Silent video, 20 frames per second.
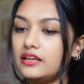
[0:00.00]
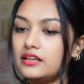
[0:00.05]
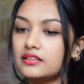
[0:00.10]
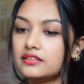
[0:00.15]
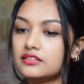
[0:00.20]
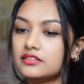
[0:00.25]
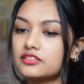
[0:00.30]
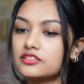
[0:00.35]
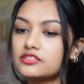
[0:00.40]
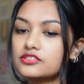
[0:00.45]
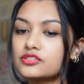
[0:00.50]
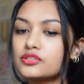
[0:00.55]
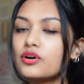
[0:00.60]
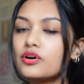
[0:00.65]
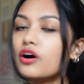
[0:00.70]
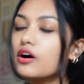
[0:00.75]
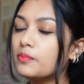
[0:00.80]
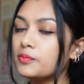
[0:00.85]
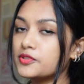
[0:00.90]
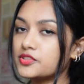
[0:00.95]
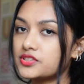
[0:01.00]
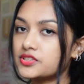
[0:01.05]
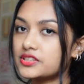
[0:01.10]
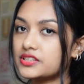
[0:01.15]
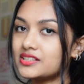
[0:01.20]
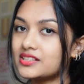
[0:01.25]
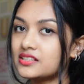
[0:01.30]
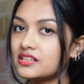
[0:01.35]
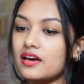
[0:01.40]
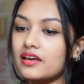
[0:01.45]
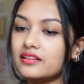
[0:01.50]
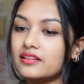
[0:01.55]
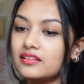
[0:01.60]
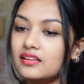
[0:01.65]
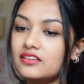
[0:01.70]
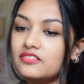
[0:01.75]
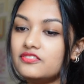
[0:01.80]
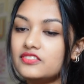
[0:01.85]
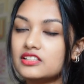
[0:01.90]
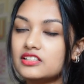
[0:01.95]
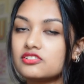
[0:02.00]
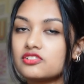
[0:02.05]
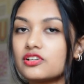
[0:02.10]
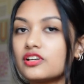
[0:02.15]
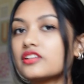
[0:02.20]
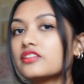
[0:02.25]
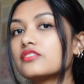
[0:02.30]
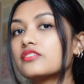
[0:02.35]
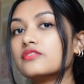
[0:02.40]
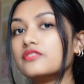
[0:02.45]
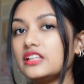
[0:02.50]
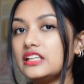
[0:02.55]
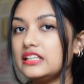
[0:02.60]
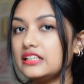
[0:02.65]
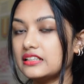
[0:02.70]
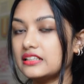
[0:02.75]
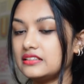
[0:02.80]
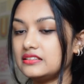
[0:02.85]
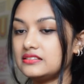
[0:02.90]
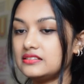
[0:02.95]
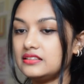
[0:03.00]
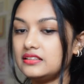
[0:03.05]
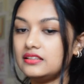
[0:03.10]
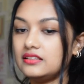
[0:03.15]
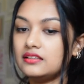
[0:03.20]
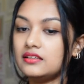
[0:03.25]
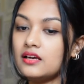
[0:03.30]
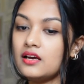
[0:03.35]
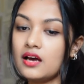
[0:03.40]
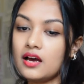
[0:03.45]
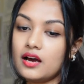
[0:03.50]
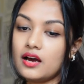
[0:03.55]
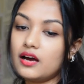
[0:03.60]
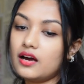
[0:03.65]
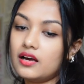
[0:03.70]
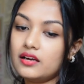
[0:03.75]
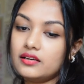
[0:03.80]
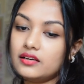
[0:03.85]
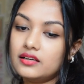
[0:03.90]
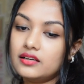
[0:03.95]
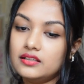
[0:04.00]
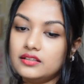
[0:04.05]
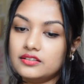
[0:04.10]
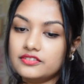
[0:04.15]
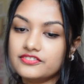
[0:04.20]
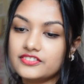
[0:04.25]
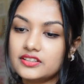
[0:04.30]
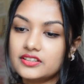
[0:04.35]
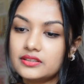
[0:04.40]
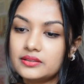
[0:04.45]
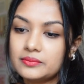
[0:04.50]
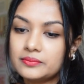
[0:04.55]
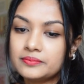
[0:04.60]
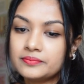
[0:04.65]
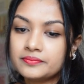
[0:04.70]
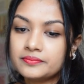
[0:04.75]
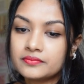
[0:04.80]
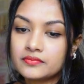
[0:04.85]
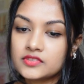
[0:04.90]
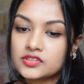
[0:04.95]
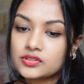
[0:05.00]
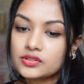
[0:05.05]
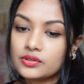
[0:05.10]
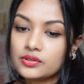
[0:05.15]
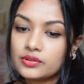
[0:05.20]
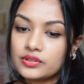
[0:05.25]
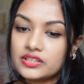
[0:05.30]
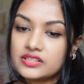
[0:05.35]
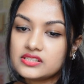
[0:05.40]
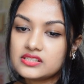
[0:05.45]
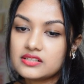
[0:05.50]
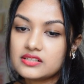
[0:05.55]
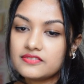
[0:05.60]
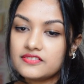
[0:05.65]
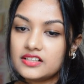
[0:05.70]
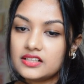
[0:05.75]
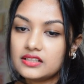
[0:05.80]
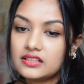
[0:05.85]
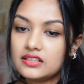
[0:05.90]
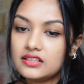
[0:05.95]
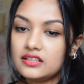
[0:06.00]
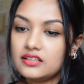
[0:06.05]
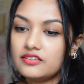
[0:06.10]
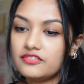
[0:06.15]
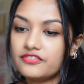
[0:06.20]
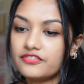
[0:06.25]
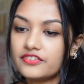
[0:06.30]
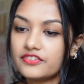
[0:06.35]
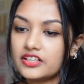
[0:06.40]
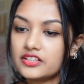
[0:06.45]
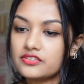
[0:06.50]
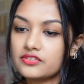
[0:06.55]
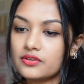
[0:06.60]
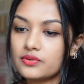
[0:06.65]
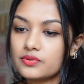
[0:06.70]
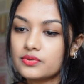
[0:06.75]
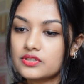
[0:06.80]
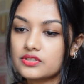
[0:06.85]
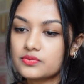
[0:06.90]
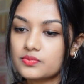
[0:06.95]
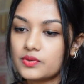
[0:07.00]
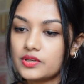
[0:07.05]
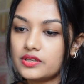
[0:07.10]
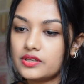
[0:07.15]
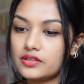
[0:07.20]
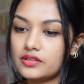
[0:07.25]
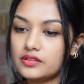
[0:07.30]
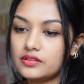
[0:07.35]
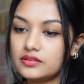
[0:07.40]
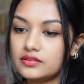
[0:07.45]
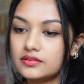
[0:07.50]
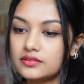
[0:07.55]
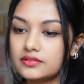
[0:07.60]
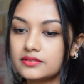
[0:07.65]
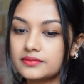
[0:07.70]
Like, they're so opposite, and they fit together really nicely. I love them. So he's definitely friend-zoned as well.